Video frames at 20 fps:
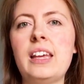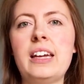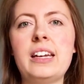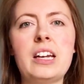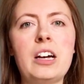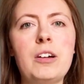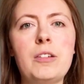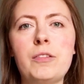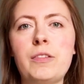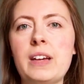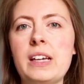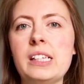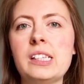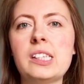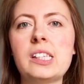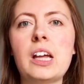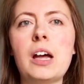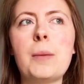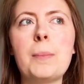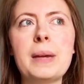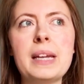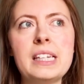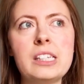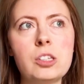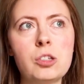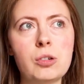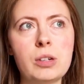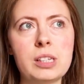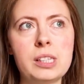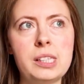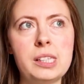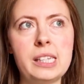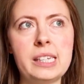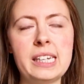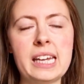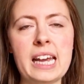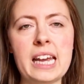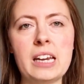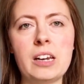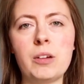and art fairs that I'm
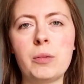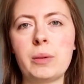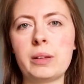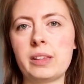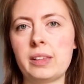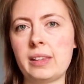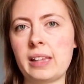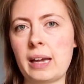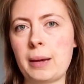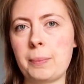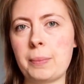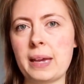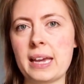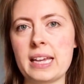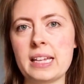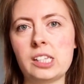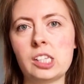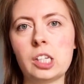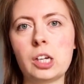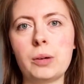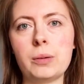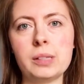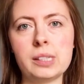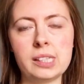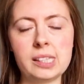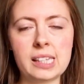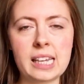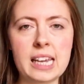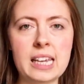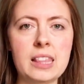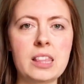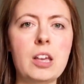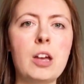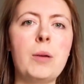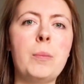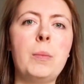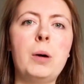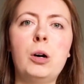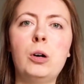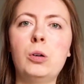interested in, whether that be to go and see
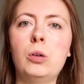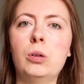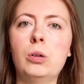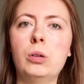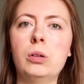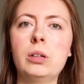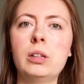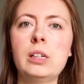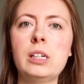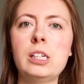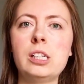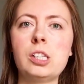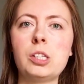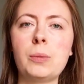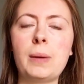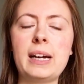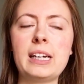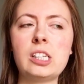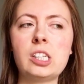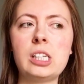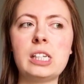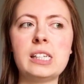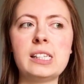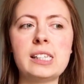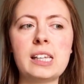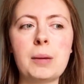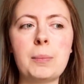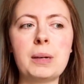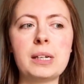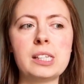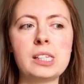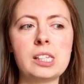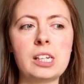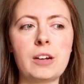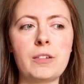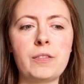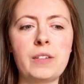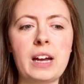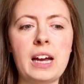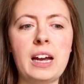them or to actually sell my
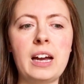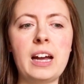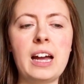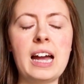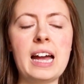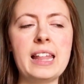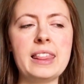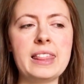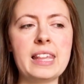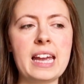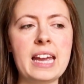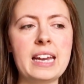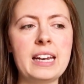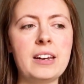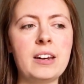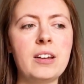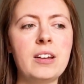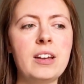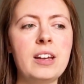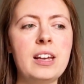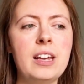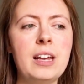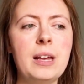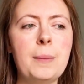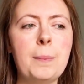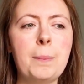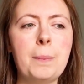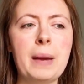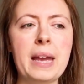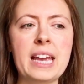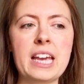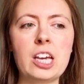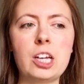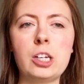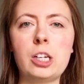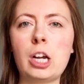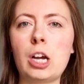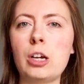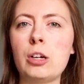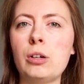stuff at, and then make
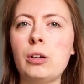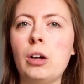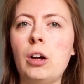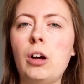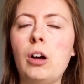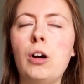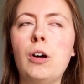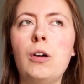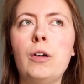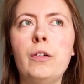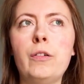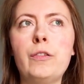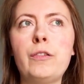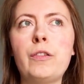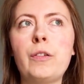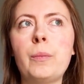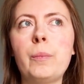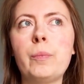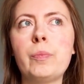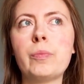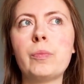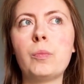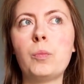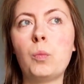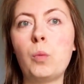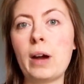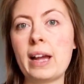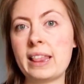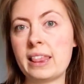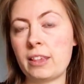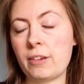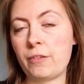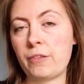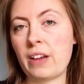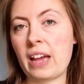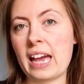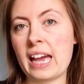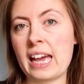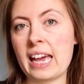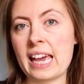a note of when the
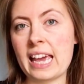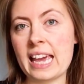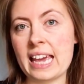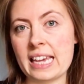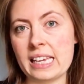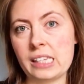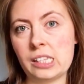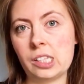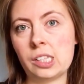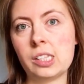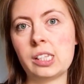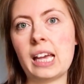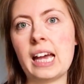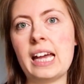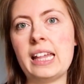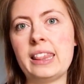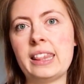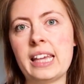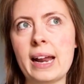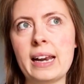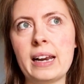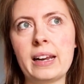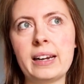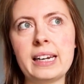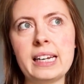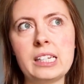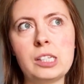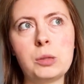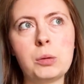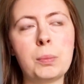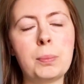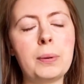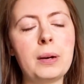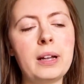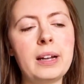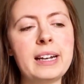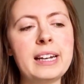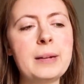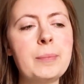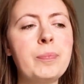fair is and when I need to
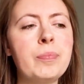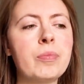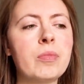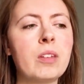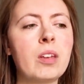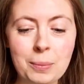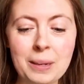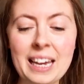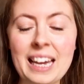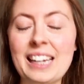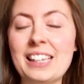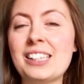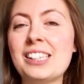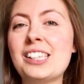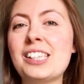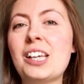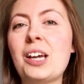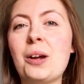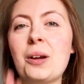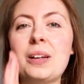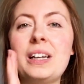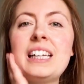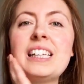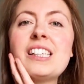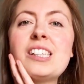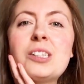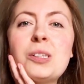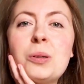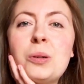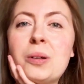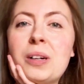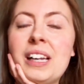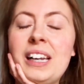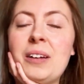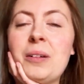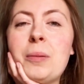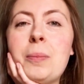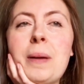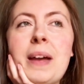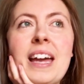apply. But yeah, so let's talk a
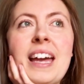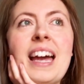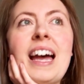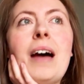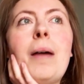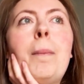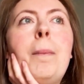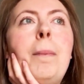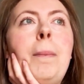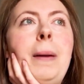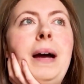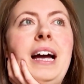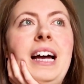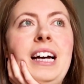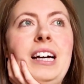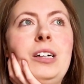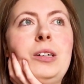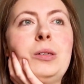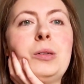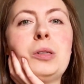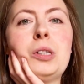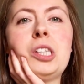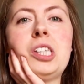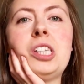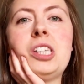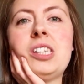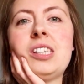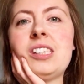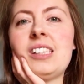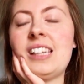little bit about